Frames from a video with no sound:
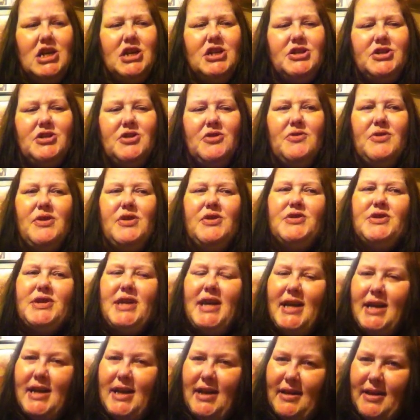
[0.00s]
So there's
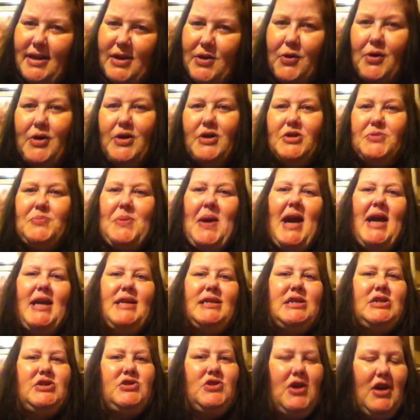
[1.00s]
kitty litter, and there's
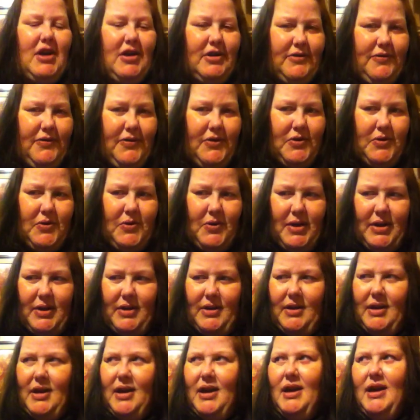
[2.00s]
bags of dog food
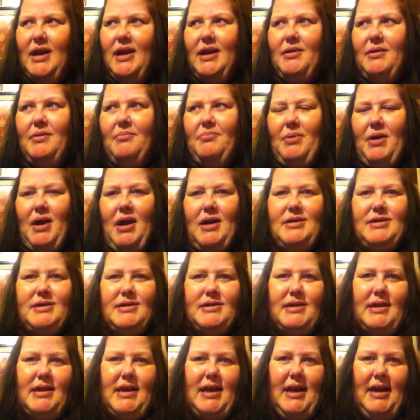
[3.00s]
and
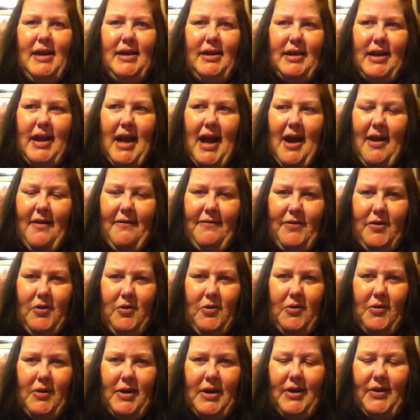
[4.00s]
boxes of canned cat
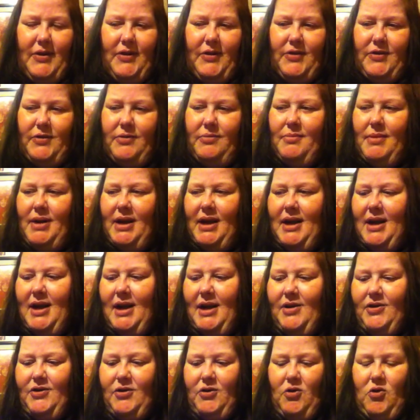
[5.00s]
food because my
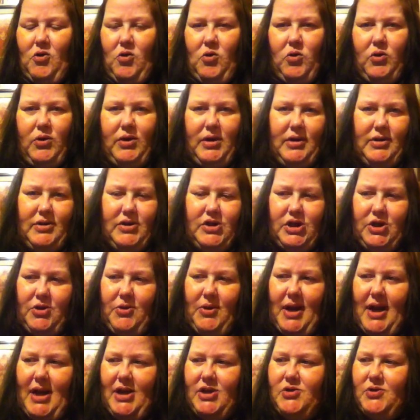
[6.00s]
guys are old and
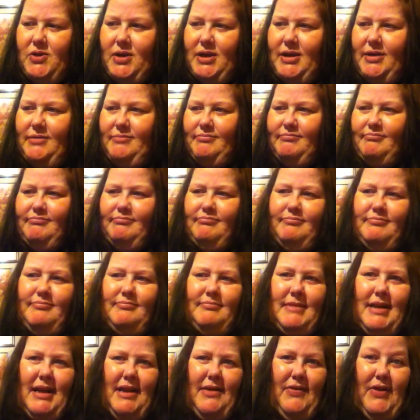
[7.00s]
geriatric and
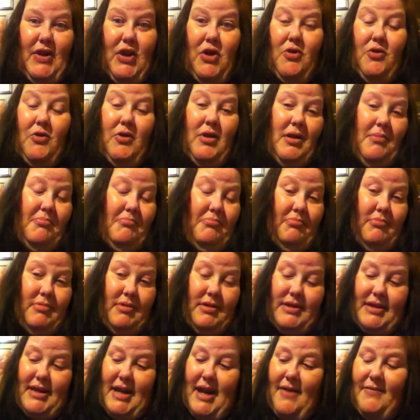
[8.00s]

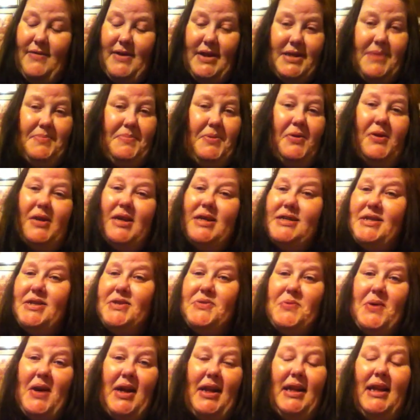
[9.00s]
they have disabilities
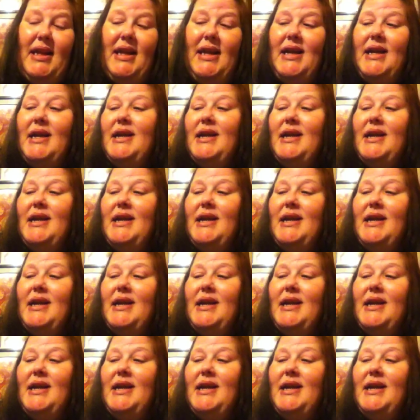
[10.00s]
as well.